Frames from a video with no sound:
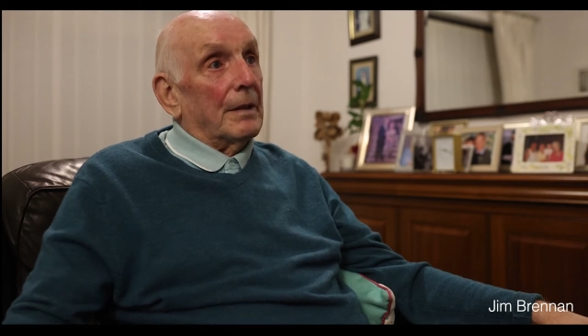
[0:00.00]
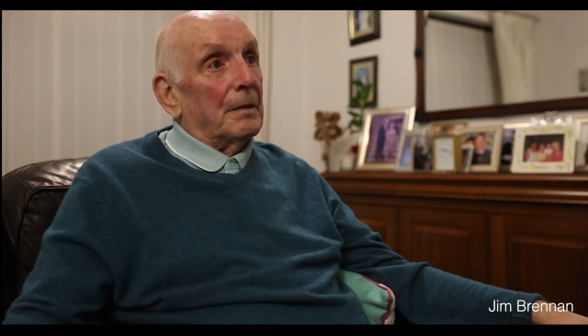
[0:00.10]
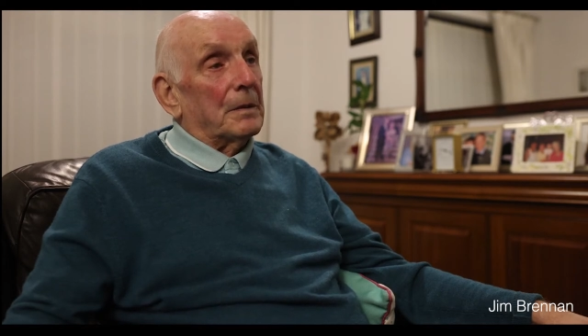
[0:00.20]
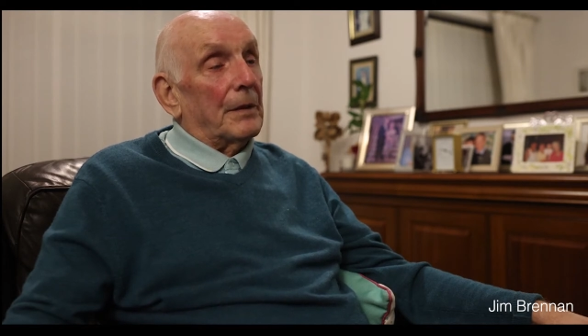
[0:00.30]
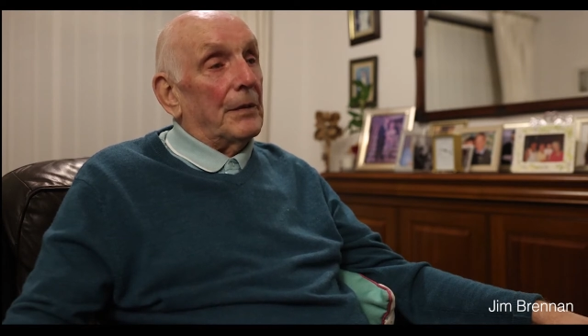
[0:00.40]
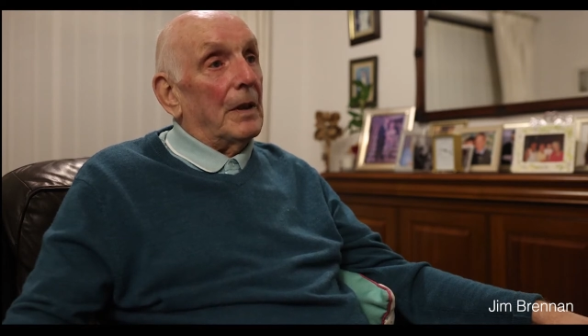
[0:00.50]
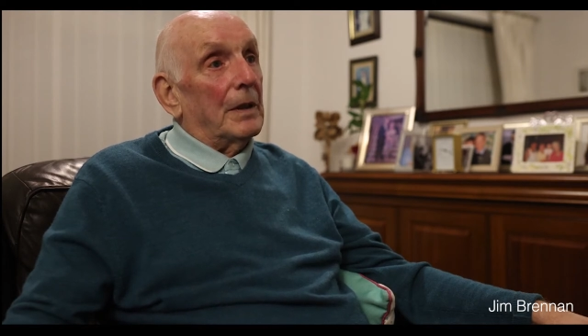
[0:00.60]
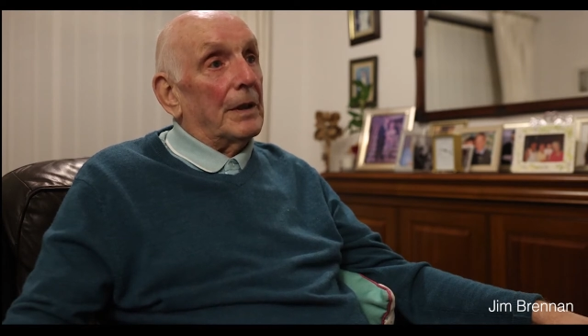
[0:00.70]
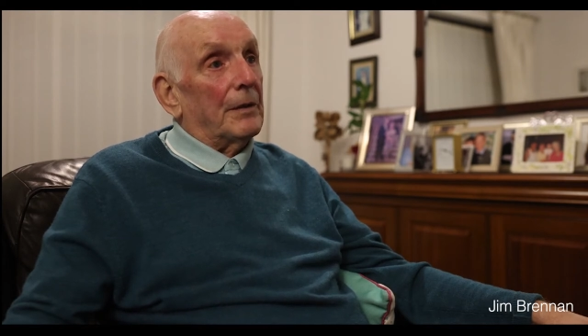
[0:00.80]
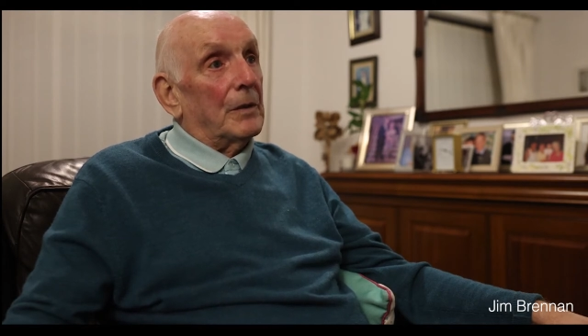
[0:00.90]
it was a fall
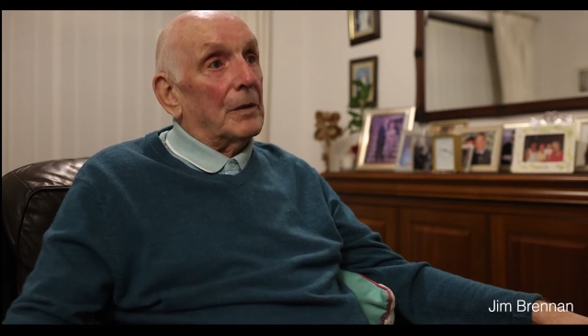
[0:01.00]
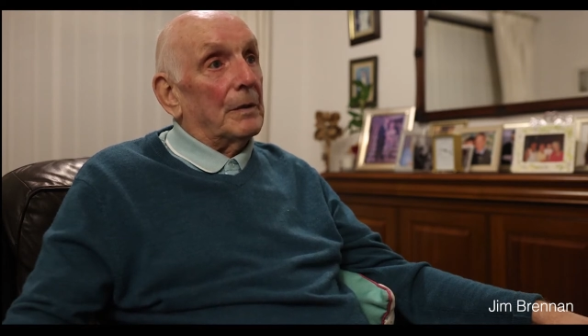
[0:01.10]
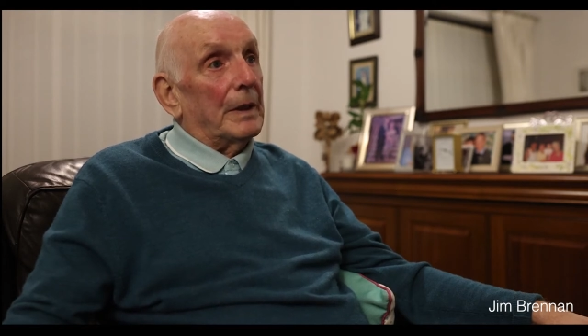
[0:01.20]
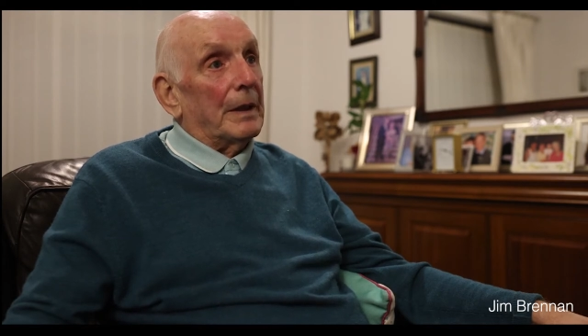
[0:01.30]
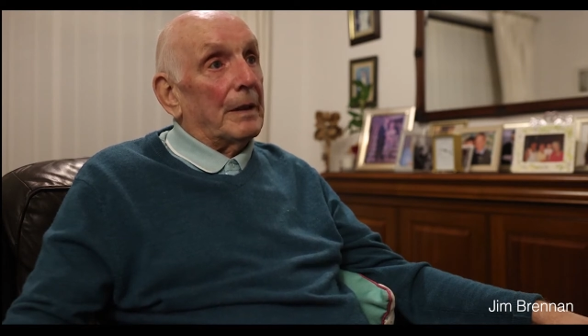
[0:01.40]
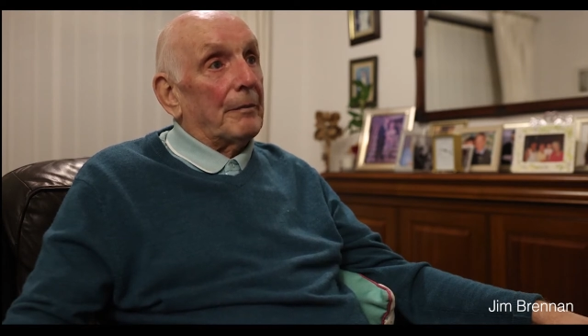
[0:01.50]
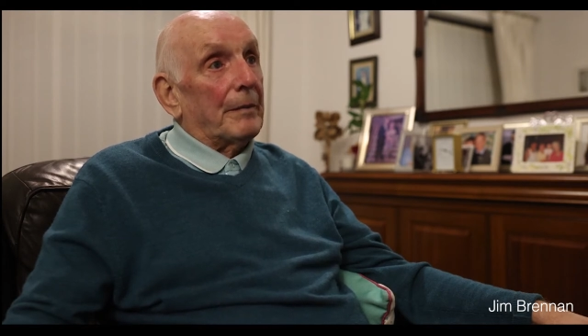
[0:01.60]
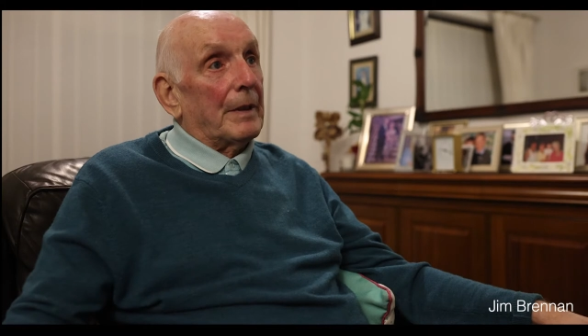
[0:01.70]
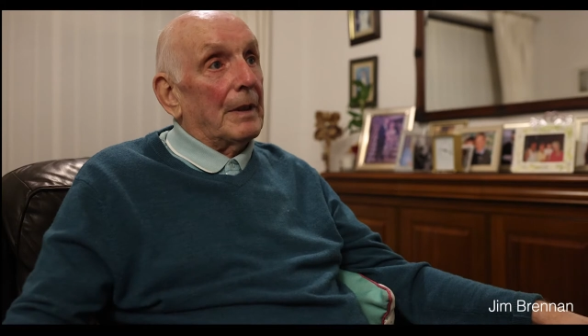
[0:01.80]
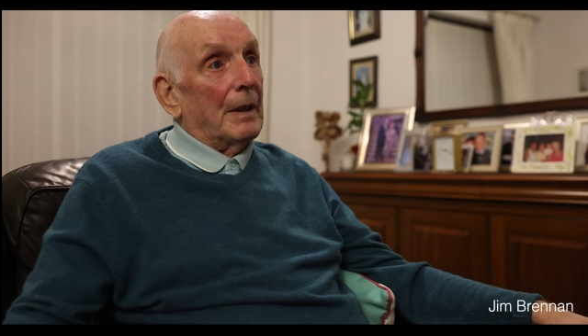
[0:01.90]
in the roadway.
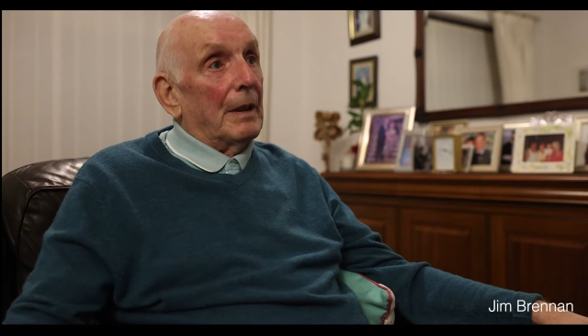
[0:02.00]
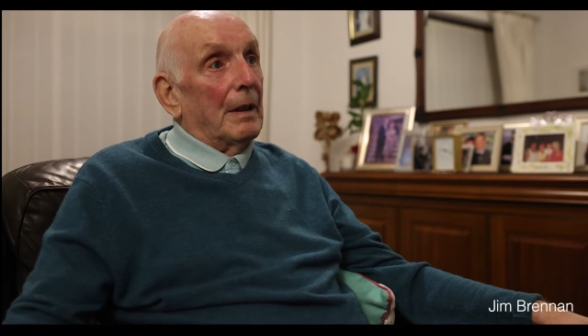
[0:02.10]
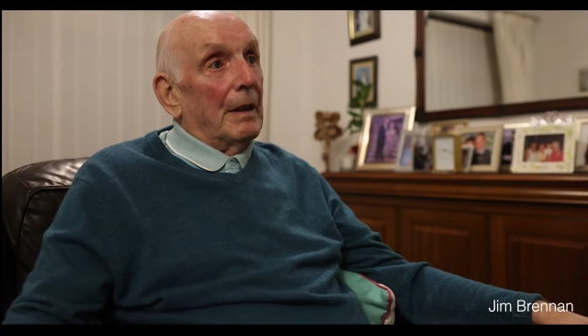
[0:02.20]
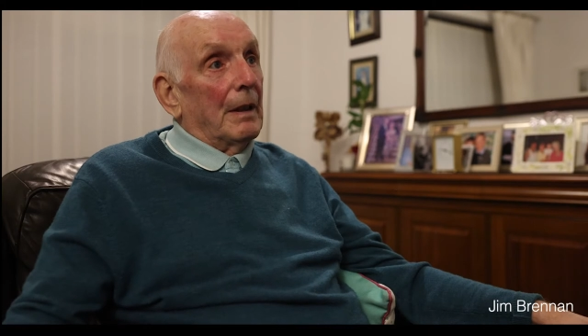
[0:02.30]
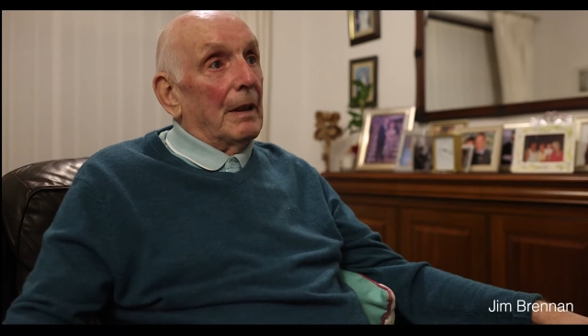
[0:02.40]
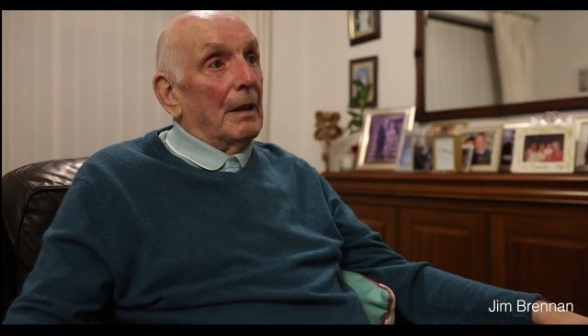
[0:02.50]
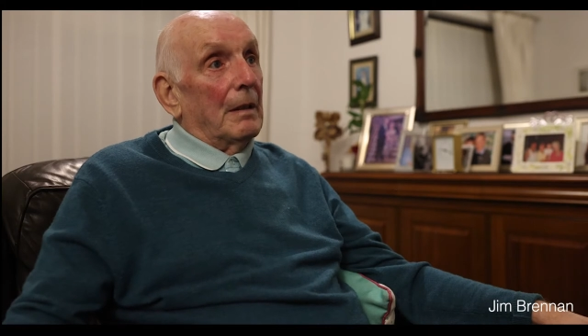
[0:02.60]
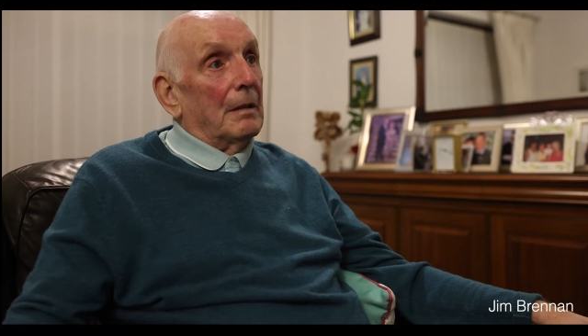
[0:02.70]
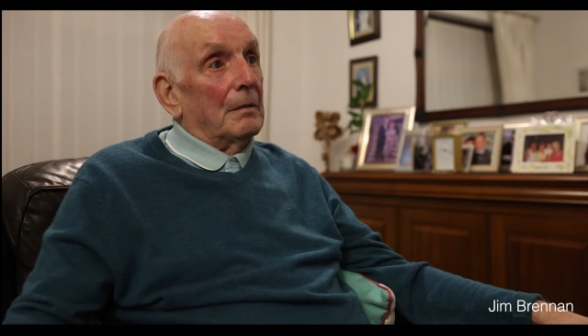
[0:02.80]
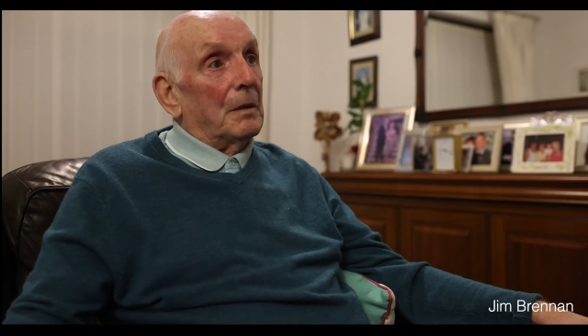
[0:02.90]

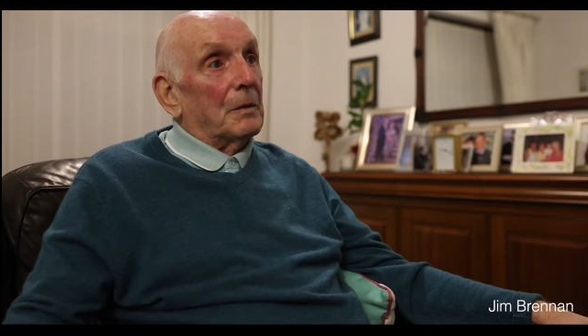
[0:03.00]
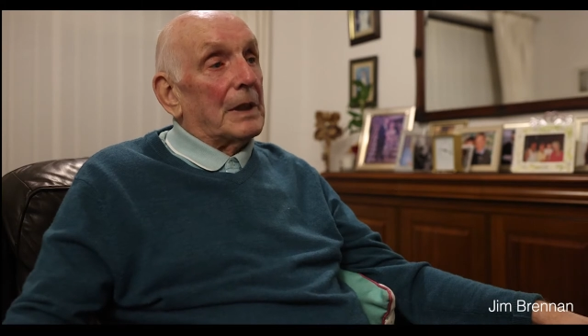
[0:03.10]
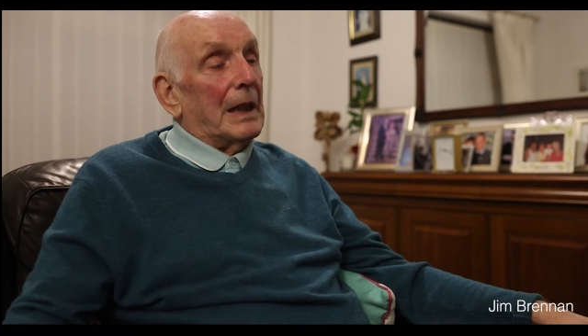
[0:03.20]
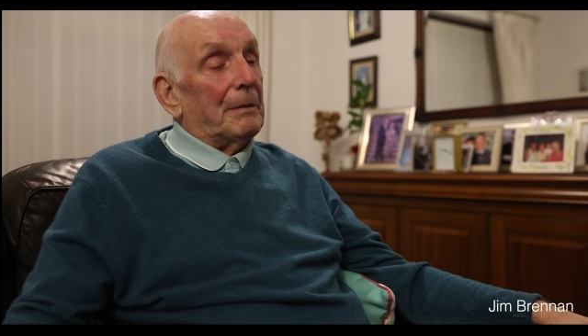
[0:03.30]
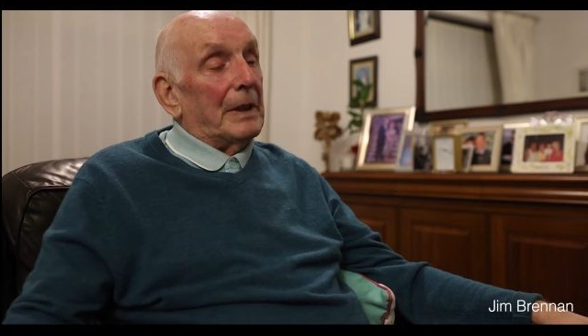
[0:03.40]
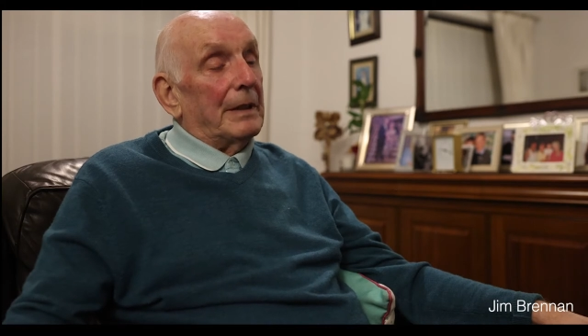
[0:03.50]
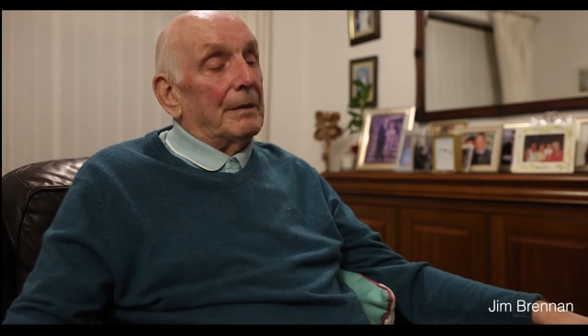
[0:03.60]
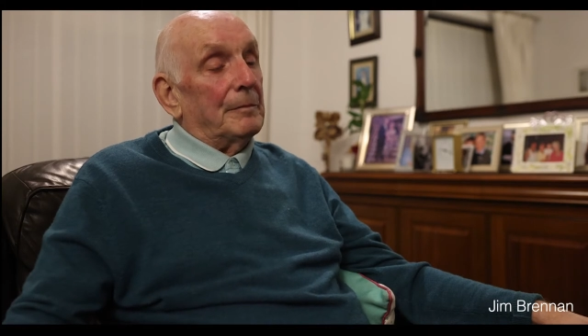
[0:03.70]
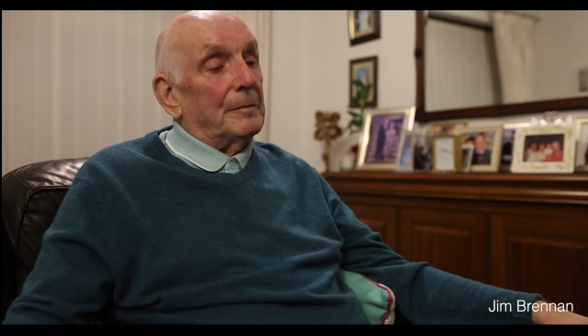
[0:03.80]
What was happening?